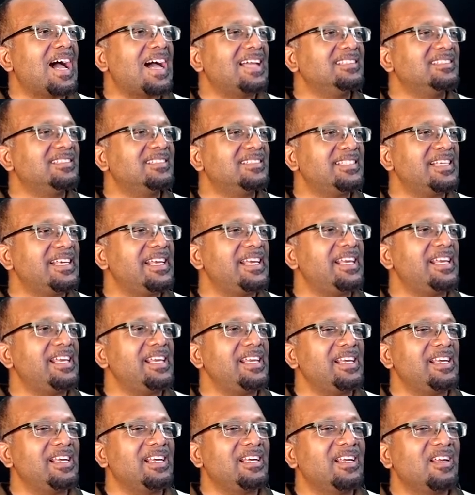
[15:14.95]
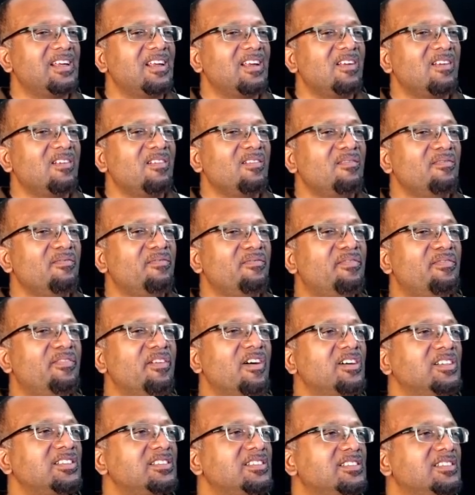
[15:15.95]
And say,
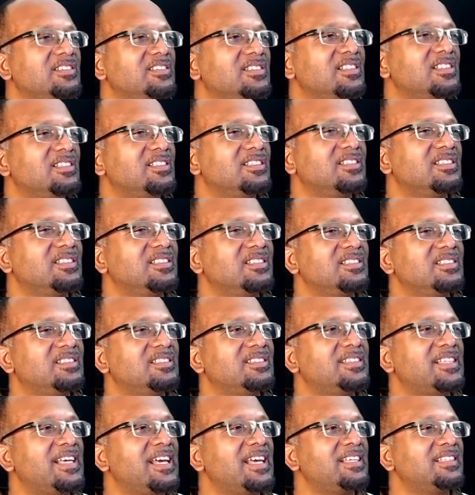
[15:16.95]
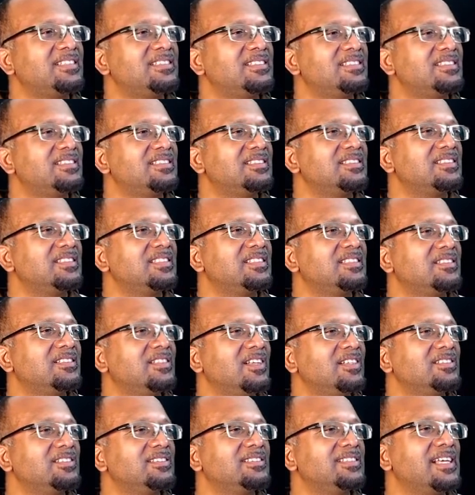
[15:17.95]
Thus says,
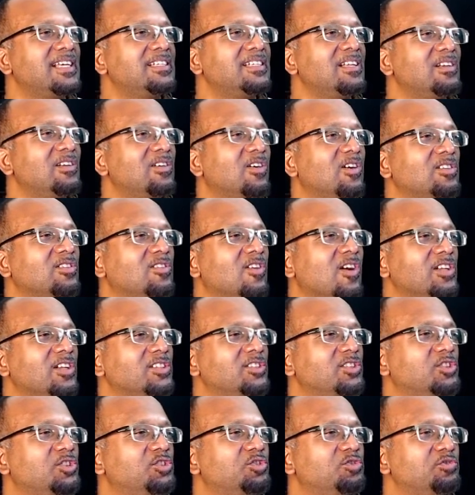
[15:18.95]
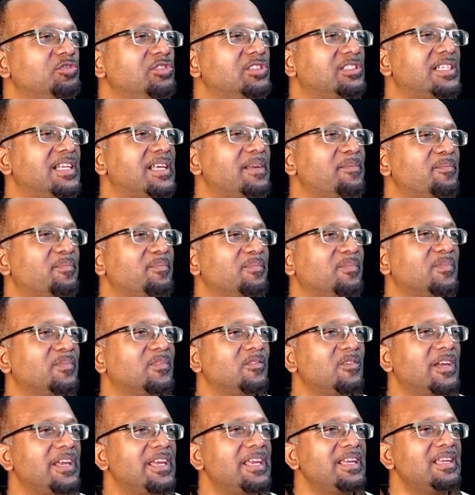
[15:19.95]
Thus said the Lord God to Jerusalem,
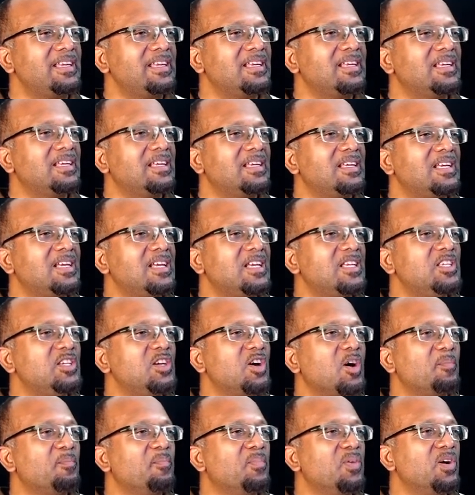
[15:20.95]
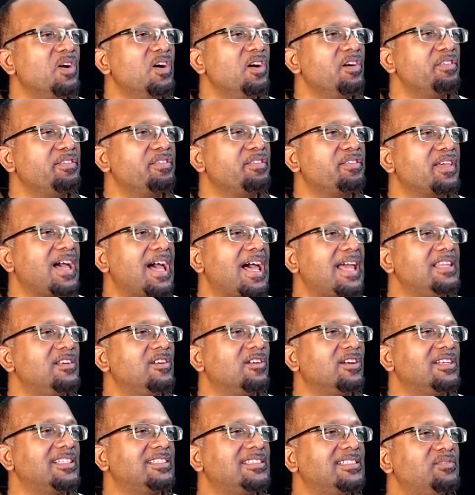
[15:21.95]
okay? Your birth and
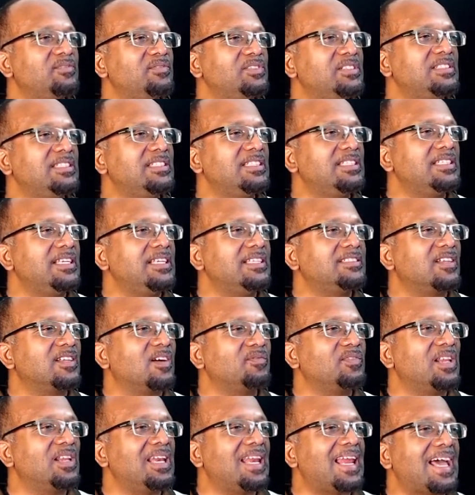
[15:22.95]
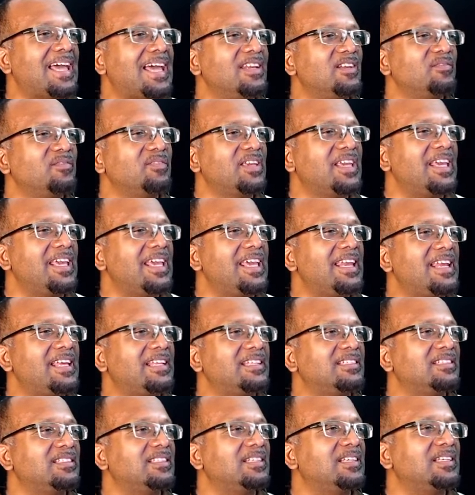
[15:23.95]
your nativity is of the land of
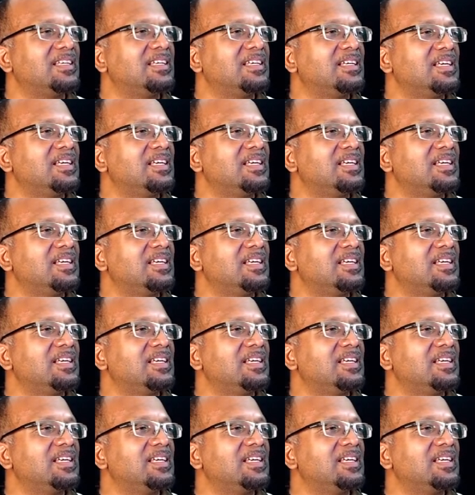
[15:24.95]
Canaan.